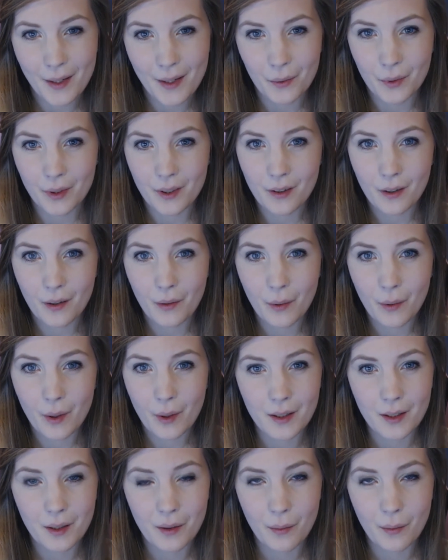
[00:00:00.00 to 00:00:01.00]
But when
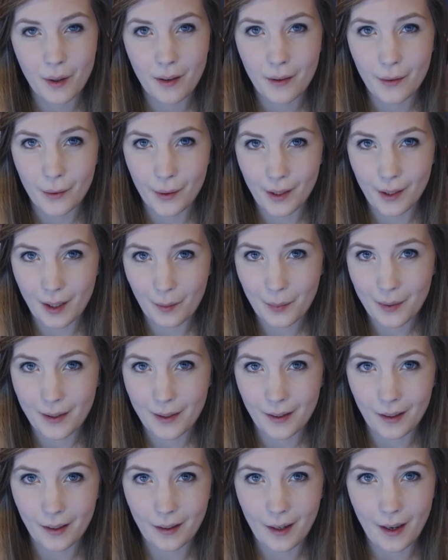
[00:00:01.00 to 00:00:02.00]
you're working with
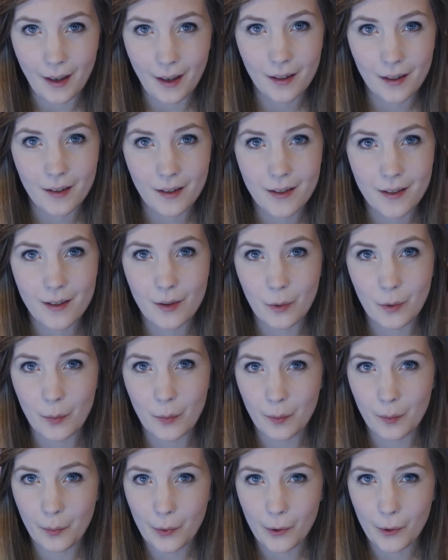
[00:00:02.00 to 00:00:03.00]
3D, planning ahead is
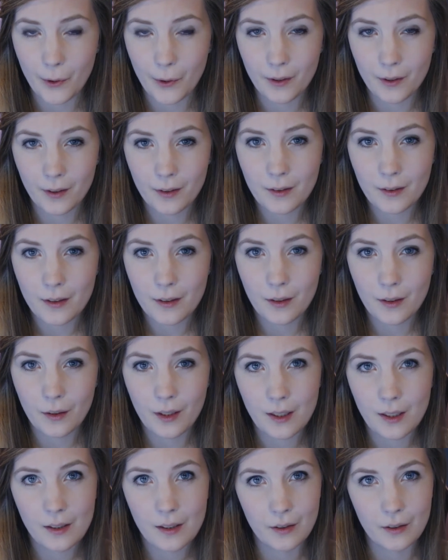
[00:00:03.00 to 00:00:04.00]
super important.
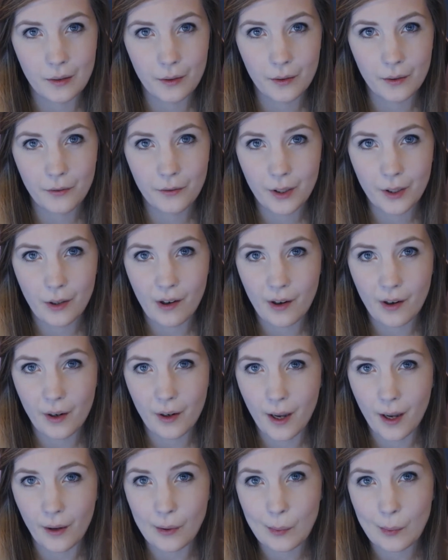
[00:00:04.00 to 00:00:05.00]
You need to
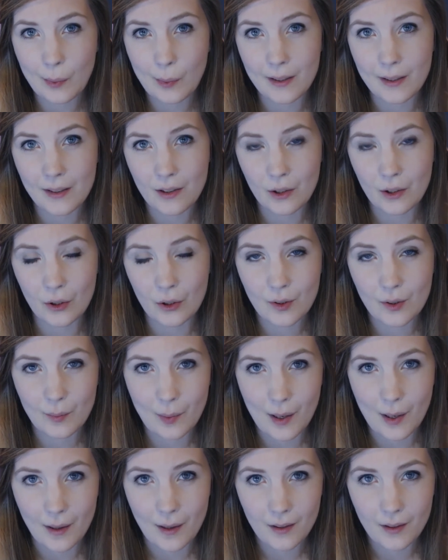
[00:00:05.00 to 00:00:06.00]
figure out how to place
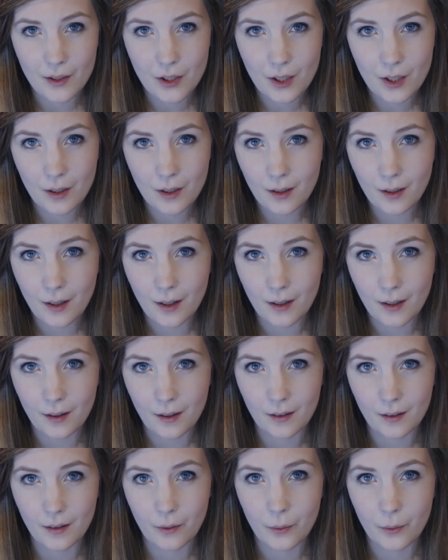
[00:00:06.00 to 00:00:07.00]
your topology
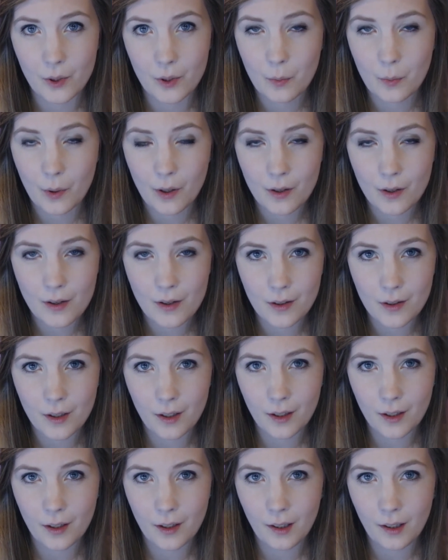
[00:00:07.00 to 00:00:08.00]
and which
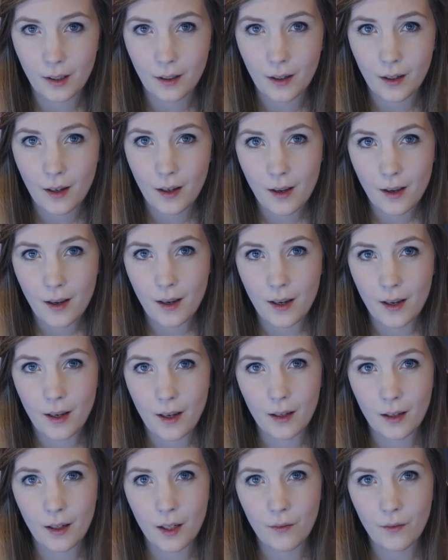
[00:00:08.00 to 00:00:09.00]
parts you're going to need.
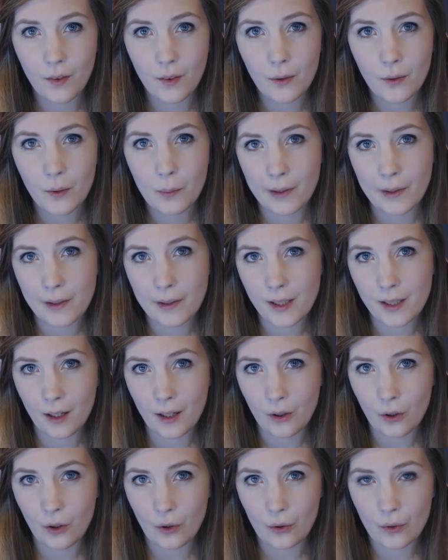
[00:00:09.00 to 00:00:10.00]
And even though it
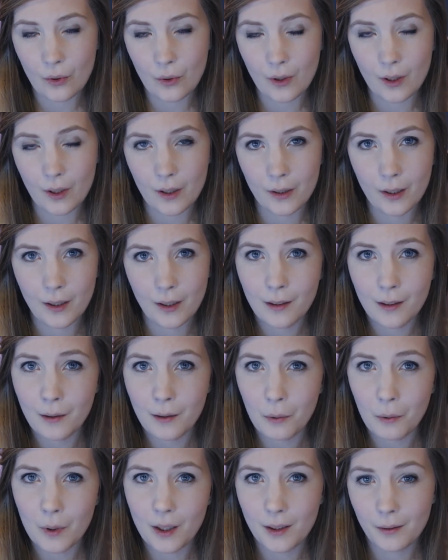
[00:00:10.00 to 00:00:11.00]
might take you
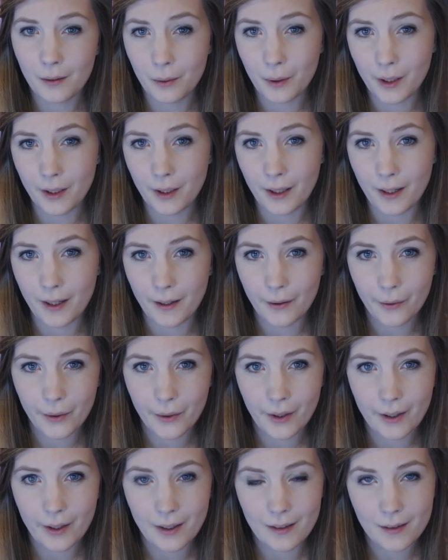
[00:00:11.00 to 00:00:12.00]
a little while right
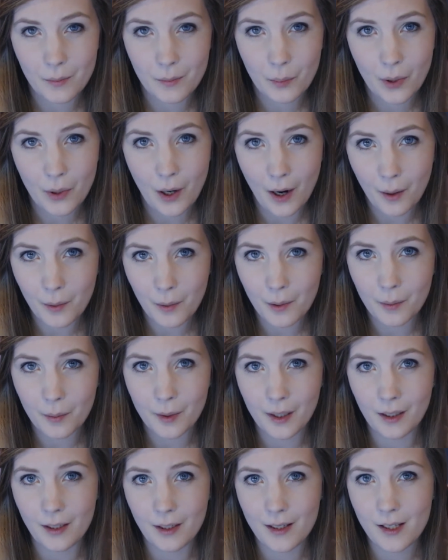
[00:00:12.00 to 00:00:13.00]
now, it's
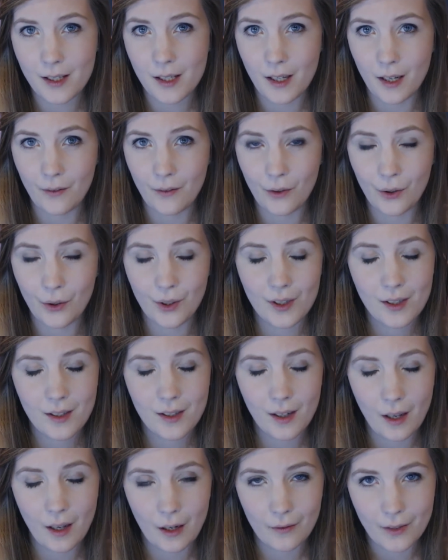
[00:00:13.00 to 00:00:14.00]
probably going to save you
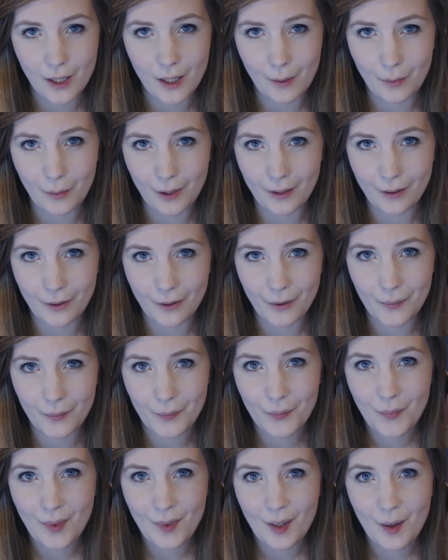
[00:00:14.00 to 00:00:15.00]
a ton of time later.